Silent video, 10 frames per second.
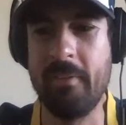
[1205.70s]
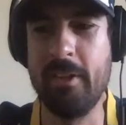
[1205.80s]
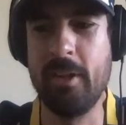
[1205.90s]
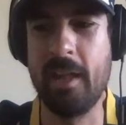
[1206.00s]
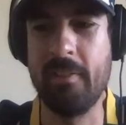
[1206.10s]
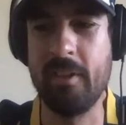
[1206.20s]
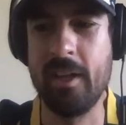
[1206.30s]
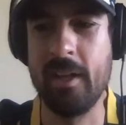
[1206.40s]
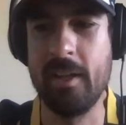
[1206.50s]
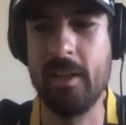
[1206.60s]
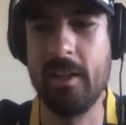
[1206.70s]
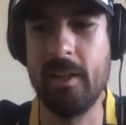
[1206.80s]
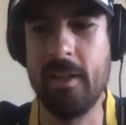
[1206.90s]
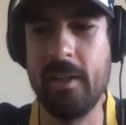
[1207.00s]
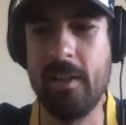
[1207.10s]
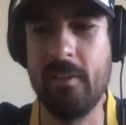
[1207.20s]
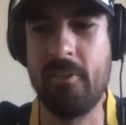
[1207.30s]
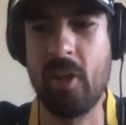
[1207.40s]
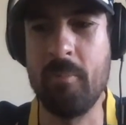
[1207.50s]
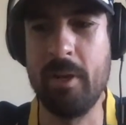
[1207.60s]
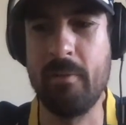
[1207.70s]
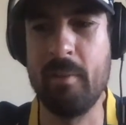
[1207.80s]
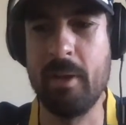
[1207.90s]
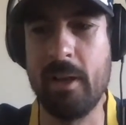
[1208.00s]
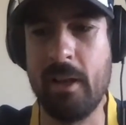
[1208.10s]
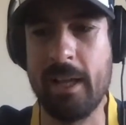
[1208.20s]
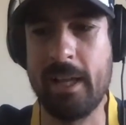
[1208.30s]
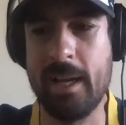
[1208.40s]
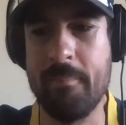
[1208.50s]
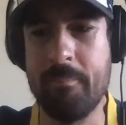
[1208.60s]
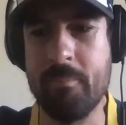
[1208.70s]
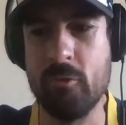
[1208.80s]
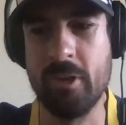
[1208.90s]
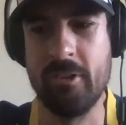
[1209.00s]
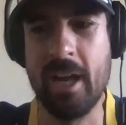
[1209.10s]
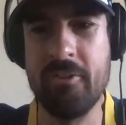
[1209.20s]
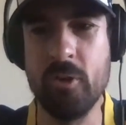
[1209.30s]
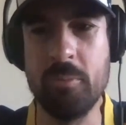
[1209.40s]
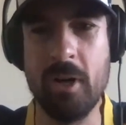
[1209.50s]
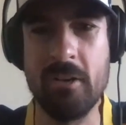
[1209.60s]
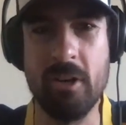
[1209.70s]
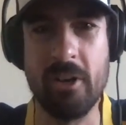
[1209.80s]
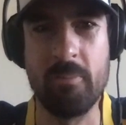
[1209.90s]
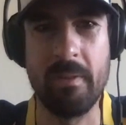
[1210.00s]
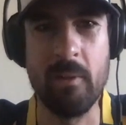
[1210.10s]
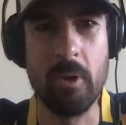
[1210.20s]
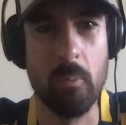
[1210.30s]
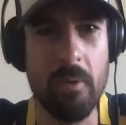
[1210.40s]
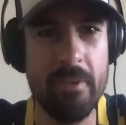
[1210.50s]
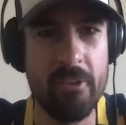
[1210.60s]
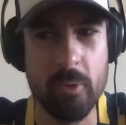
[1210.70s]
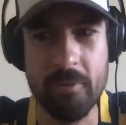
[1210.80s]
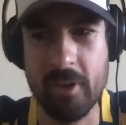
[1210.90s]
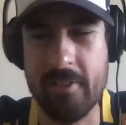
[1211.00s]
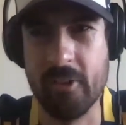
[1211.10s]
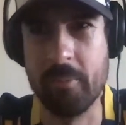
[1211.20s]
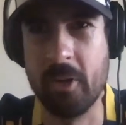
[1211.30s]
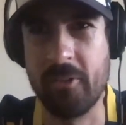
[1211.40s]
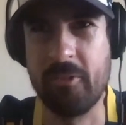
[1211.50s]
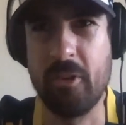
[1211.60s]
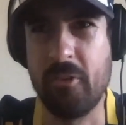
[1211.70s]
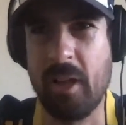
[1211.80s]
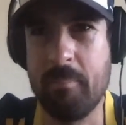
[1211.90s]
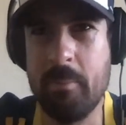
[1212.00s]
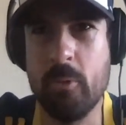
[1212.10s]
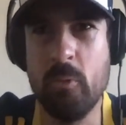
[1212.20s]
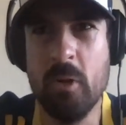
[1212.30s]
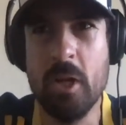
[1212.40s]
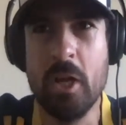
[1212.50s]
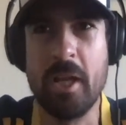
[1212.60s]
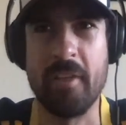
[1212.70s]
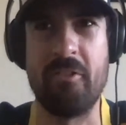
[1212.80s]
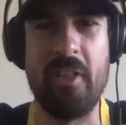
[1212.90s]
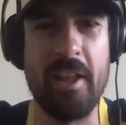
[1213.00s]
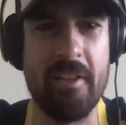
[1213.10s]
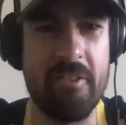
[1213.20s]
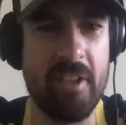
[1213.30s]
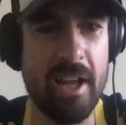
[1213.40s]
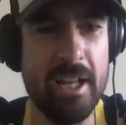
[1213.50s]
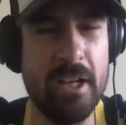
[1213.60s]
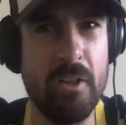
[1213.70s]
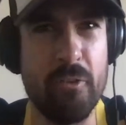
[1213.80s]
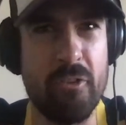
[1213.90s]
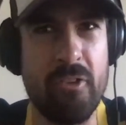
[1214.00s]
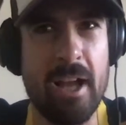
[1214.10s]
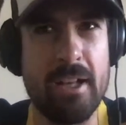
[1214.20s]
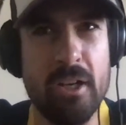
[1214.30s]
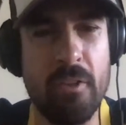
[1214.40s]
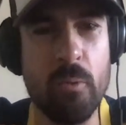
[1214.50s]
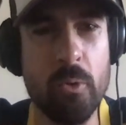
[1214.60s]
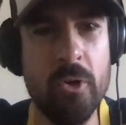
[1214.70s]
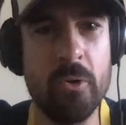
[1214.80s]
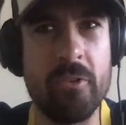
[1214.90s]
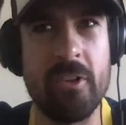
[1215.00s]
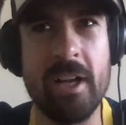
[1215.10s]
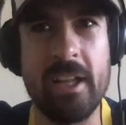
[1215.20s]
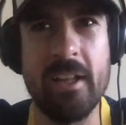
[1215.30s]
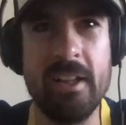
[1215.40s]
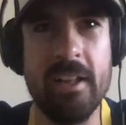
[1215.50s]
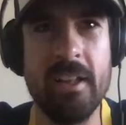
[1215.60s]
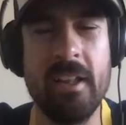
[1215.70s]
but then you get the there's so many of them are like um, recreational bike riders, but they want to win these Zwift races because it's just like people get they get sunken into the, sucked into the world. It's like